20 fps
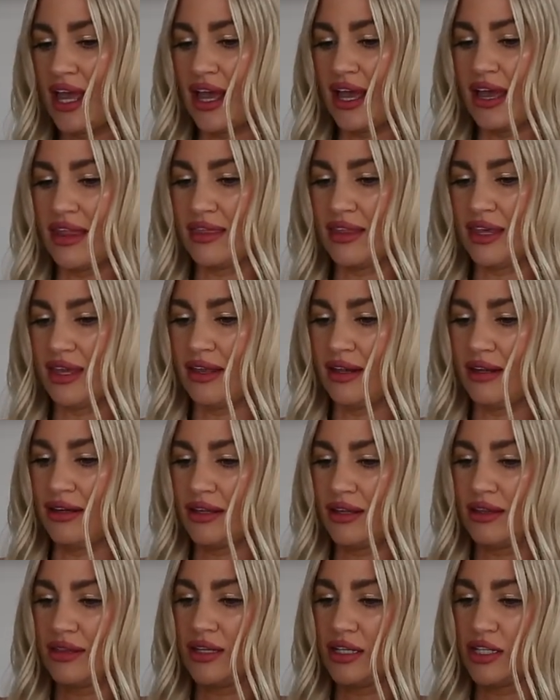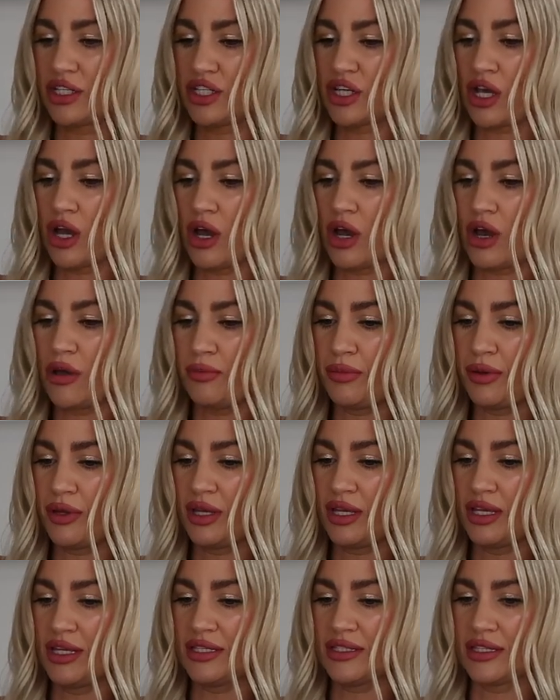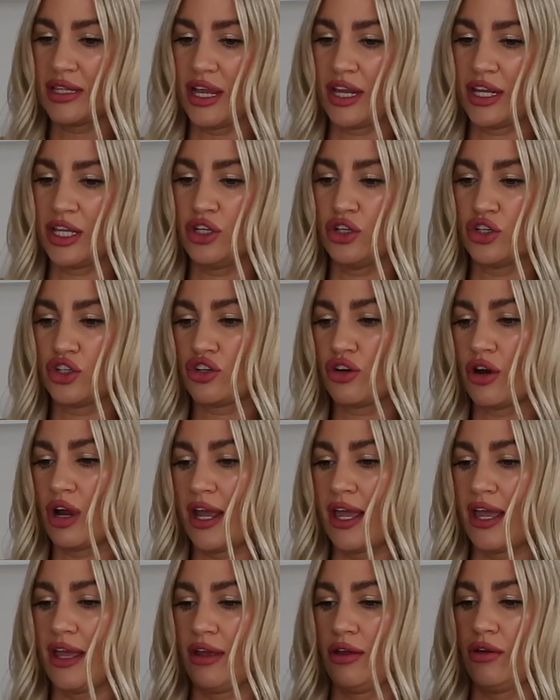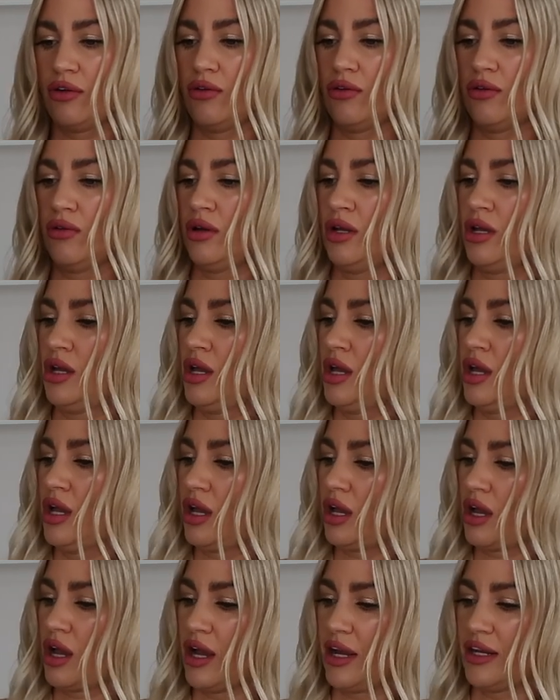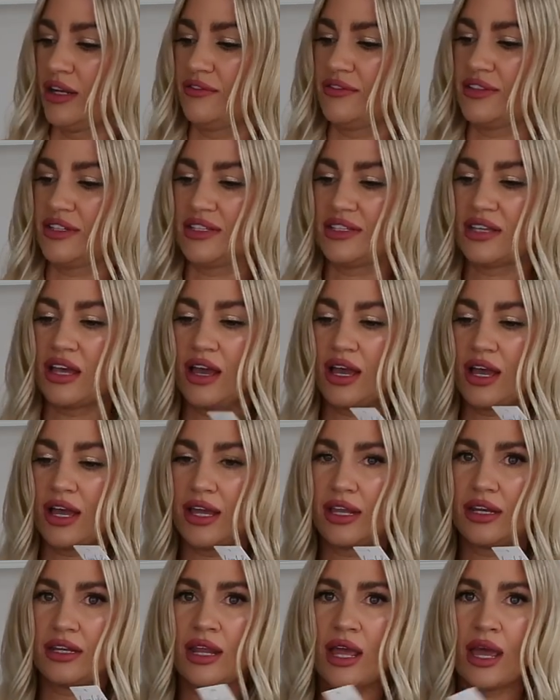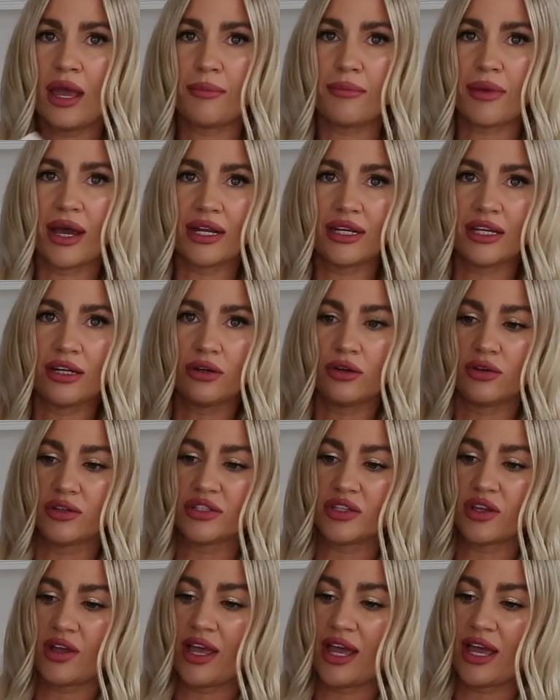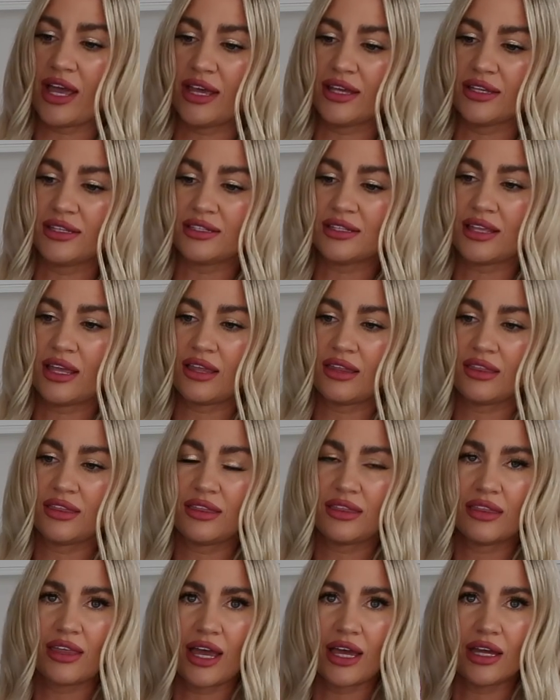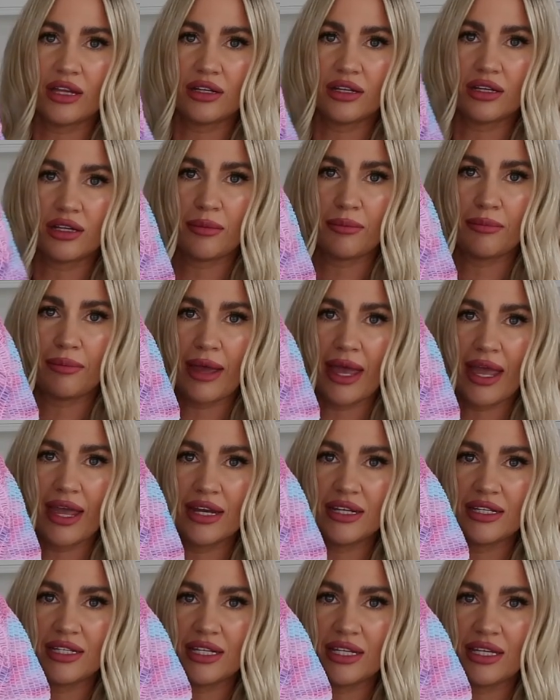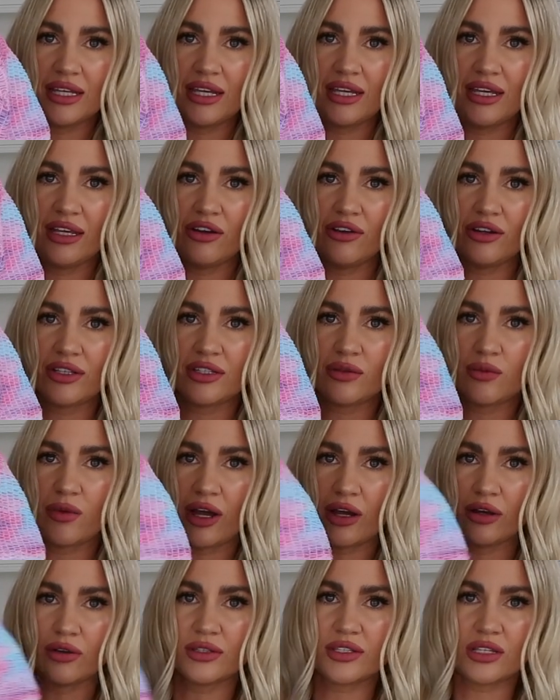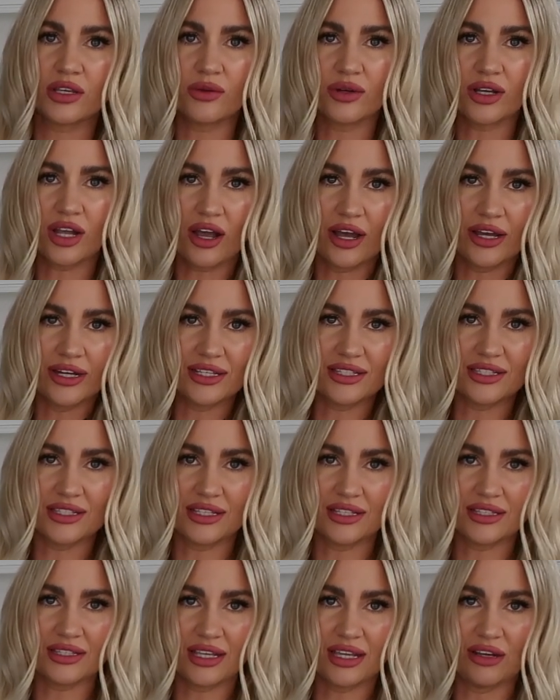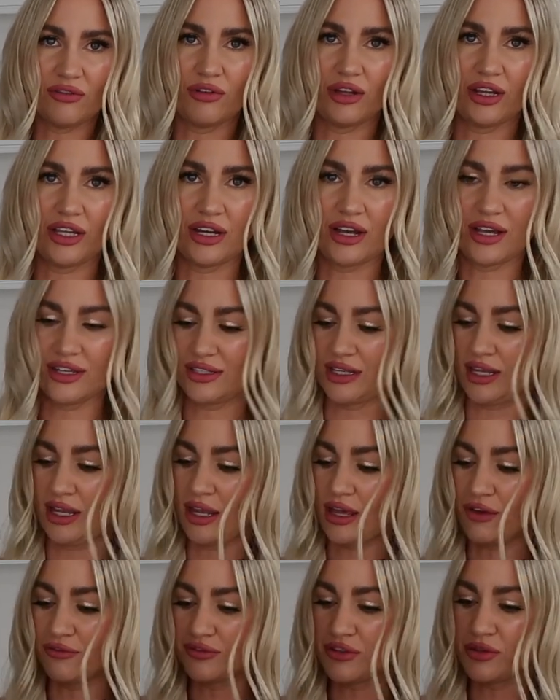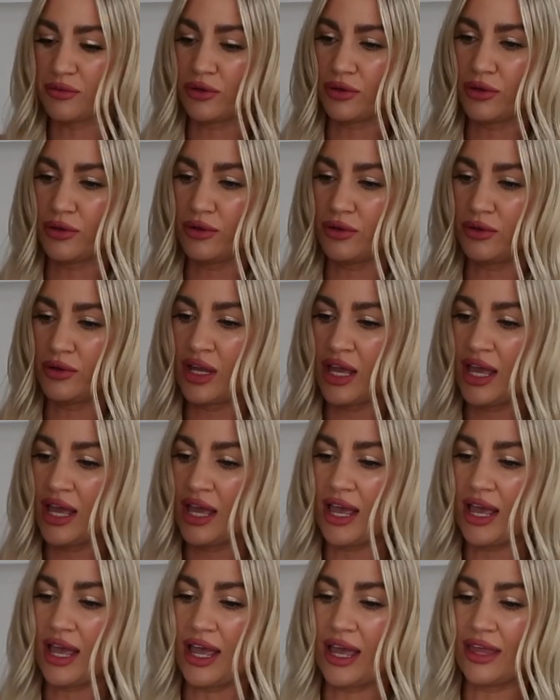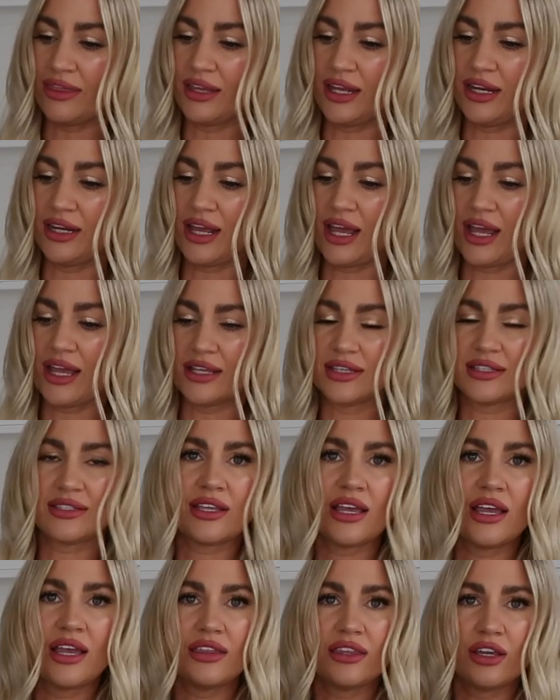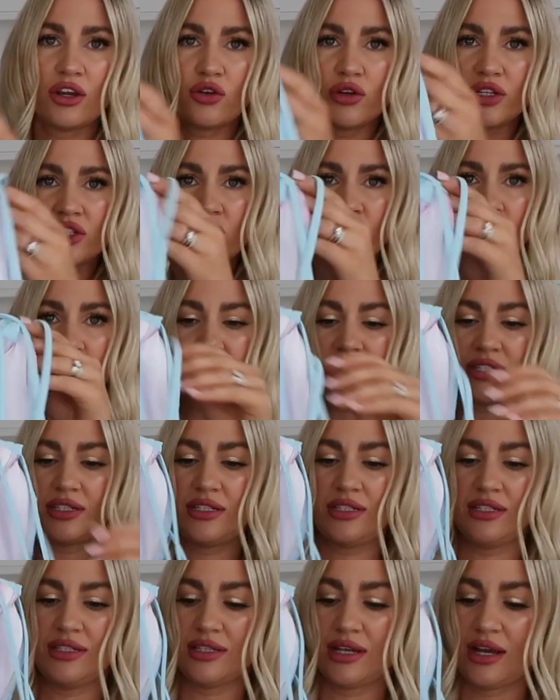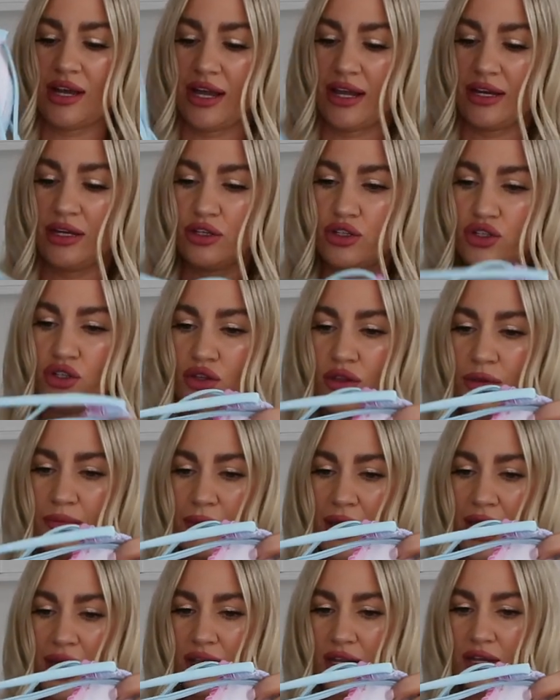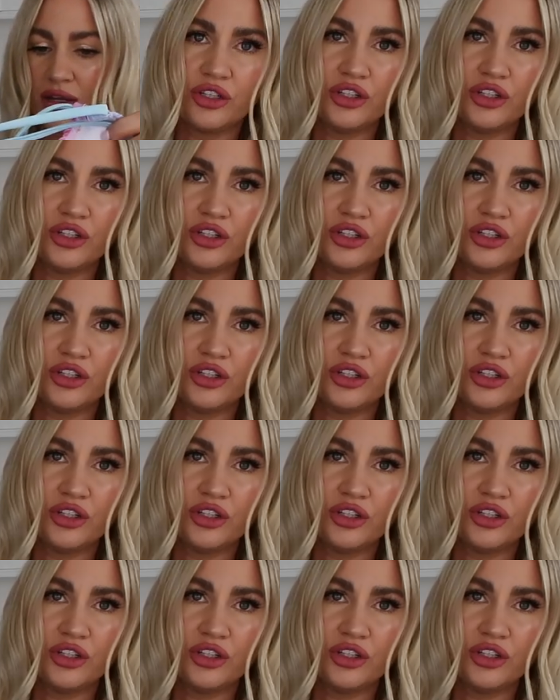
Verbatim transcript: And then the top is like your triangle kind of design, but it also has that banding here as well, so it kind of sits in really nice and comfortable. And then it has the crisscross design to the back.